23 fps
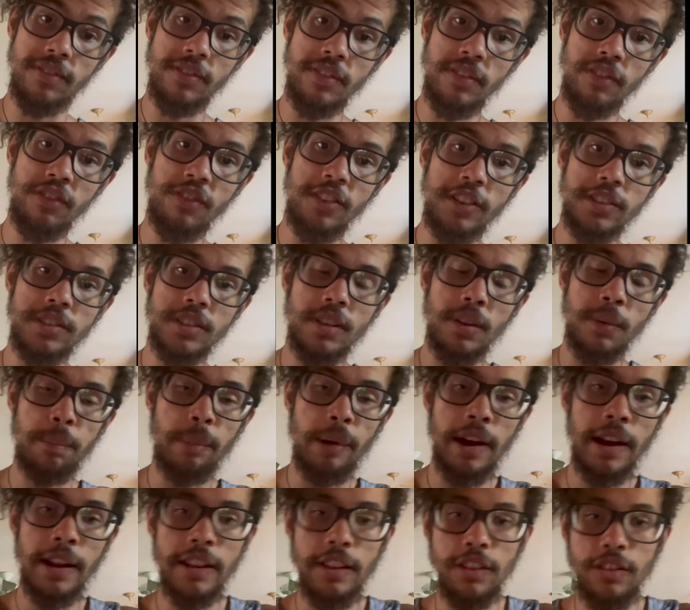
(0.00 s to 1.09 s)
physical
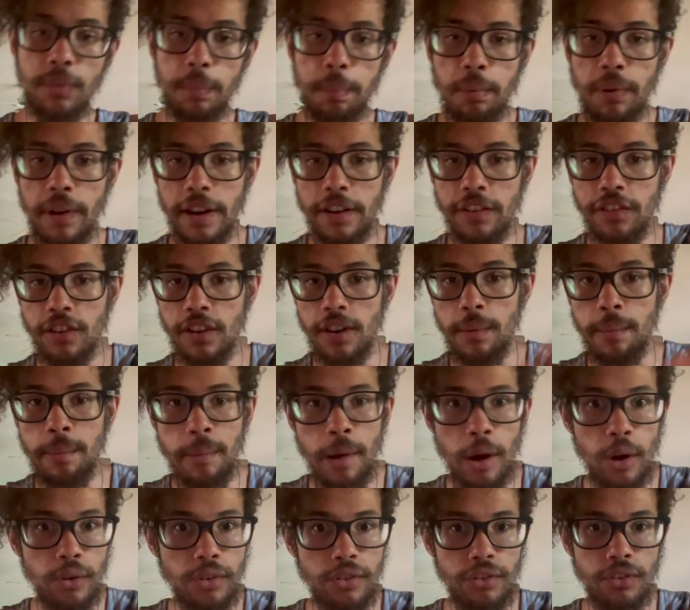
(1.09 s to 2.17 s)
body through pressure,
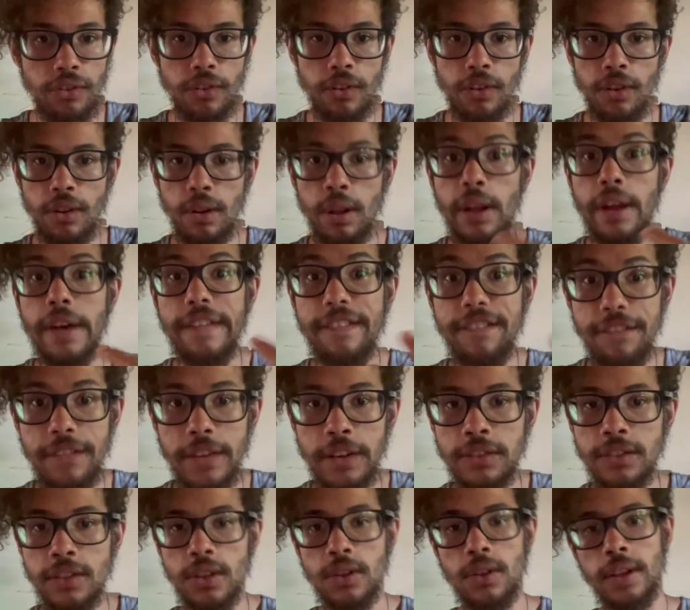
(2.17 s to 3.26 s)
emotional,
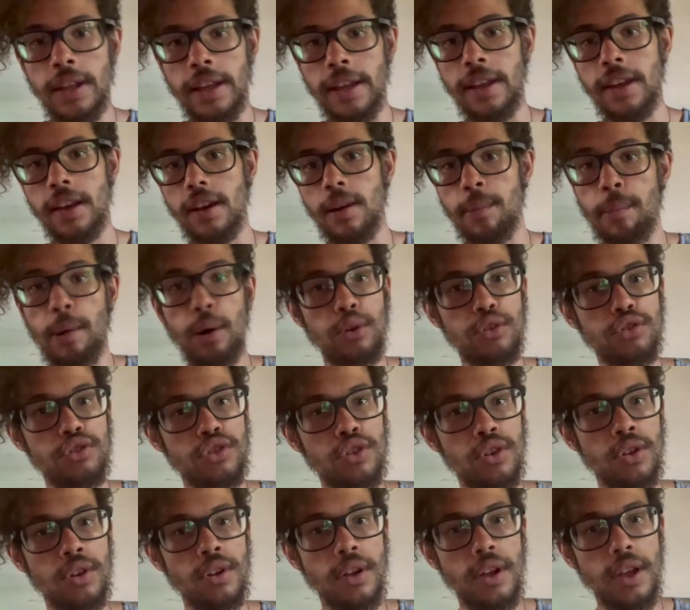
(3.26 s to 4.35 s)
physical, like
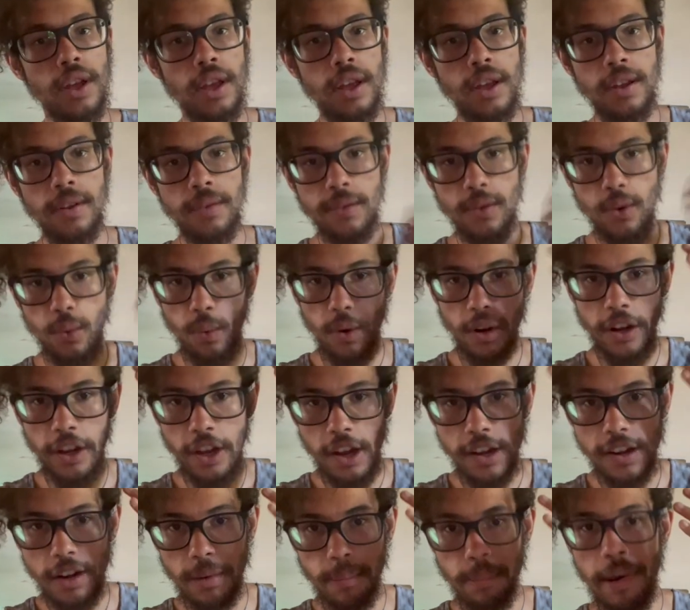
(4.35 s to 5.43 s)
emotional, you're working
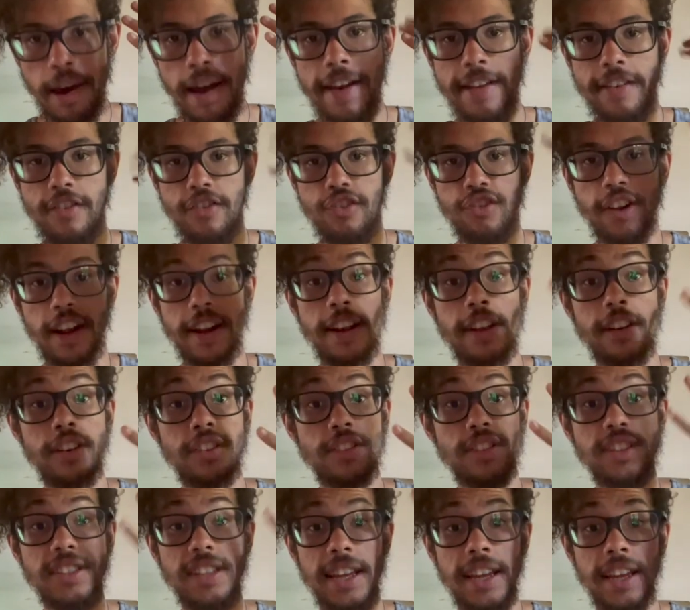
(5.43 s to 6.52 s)
on your mind, you're trying to
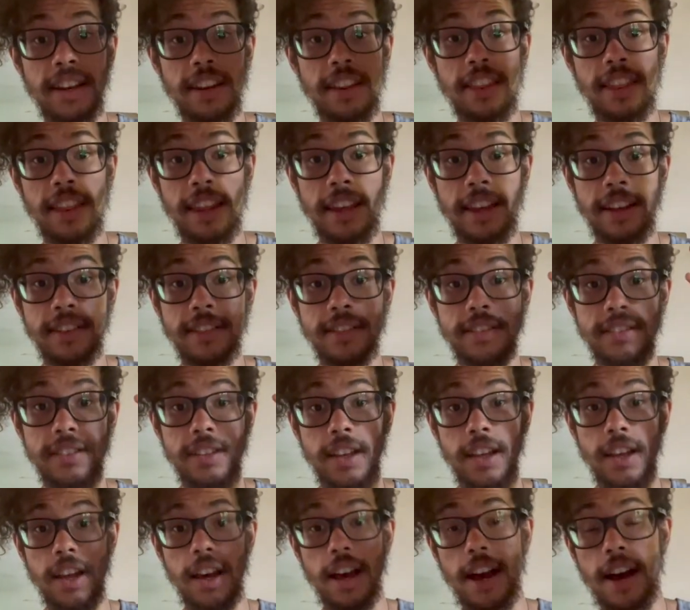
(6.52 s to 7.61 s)
understand things,
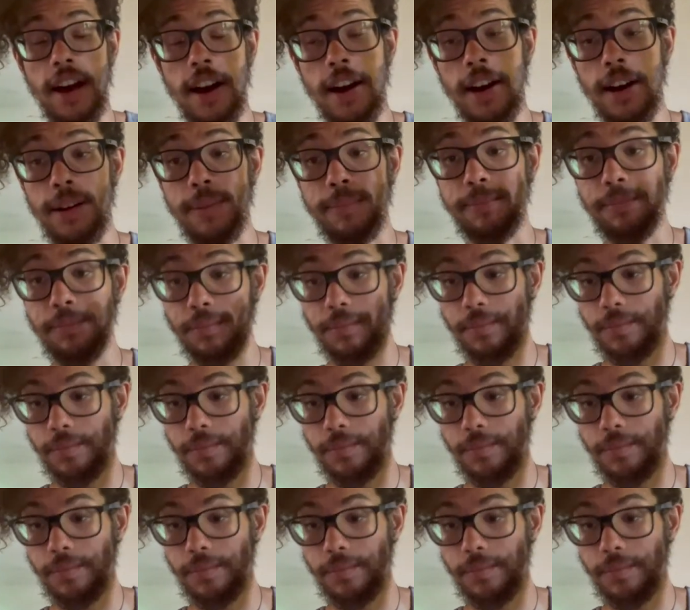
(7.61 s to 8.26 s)
um,